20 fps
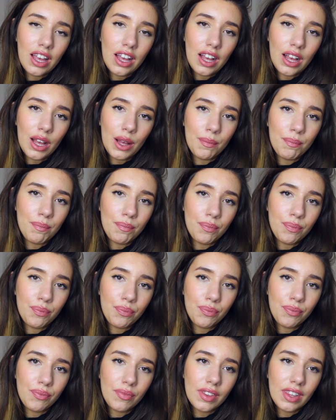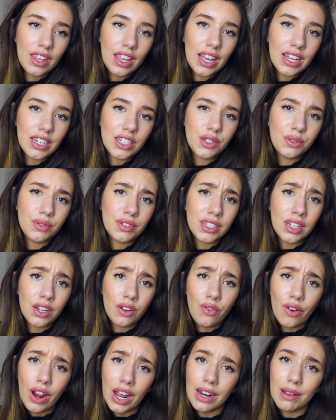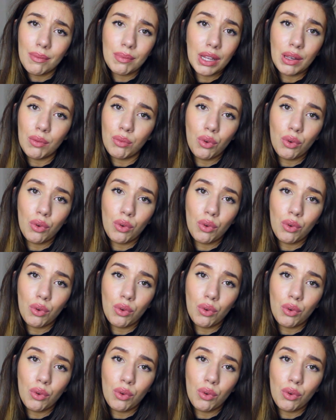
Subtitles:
and she was an incredibly